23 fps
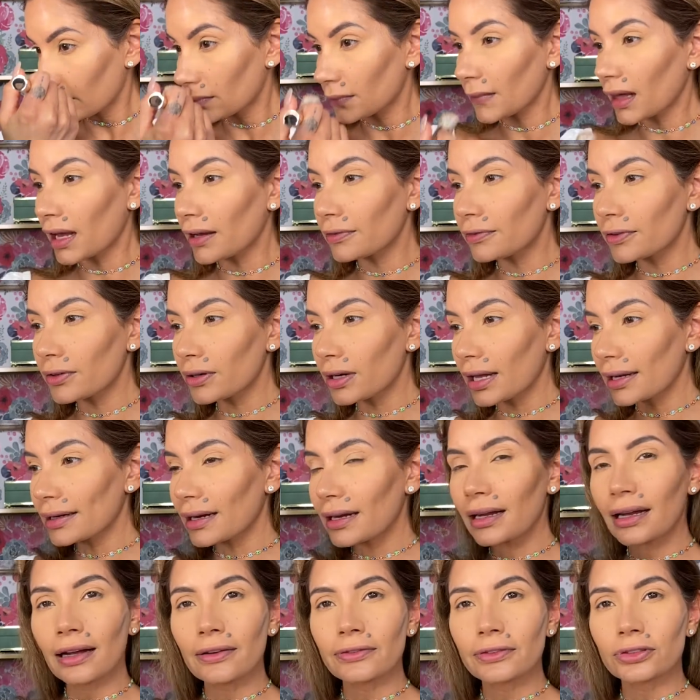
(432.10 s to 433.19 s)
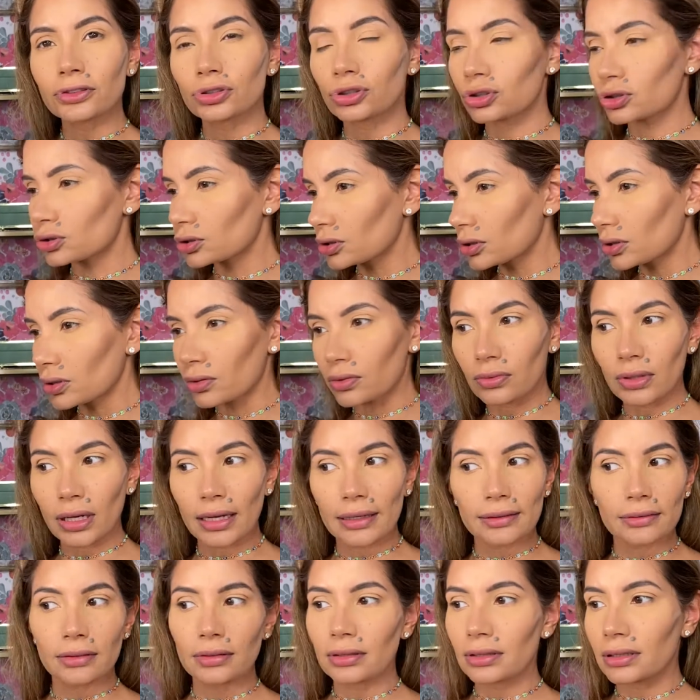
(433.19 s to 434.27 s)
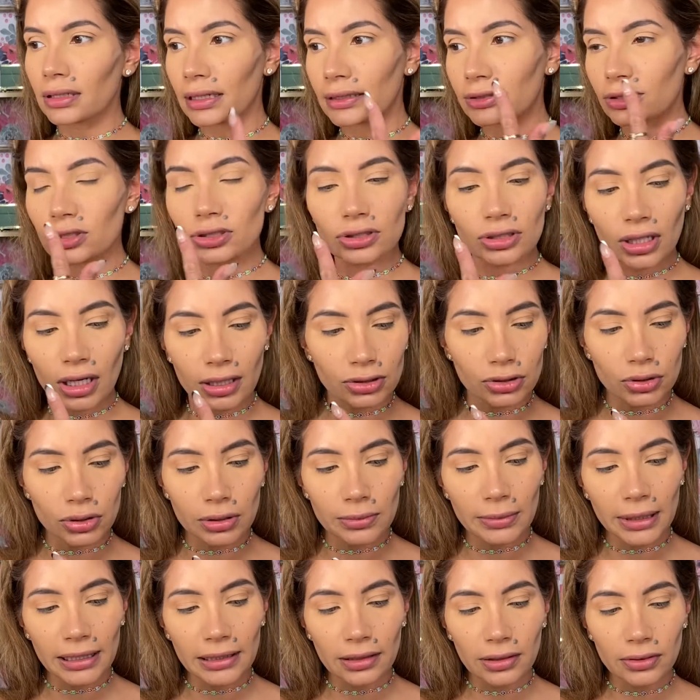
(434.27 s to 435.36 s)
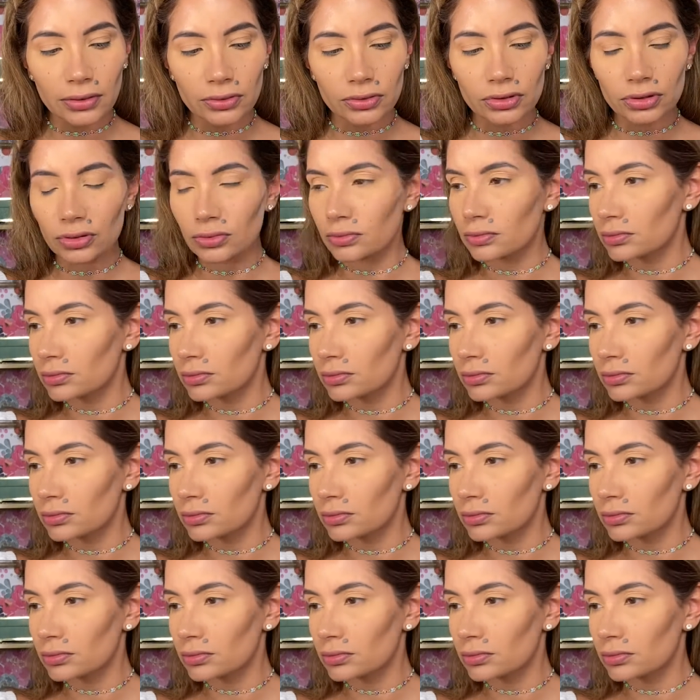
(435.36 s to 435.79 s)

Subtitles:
I feel like I have control. Like, look, I just contour my nose.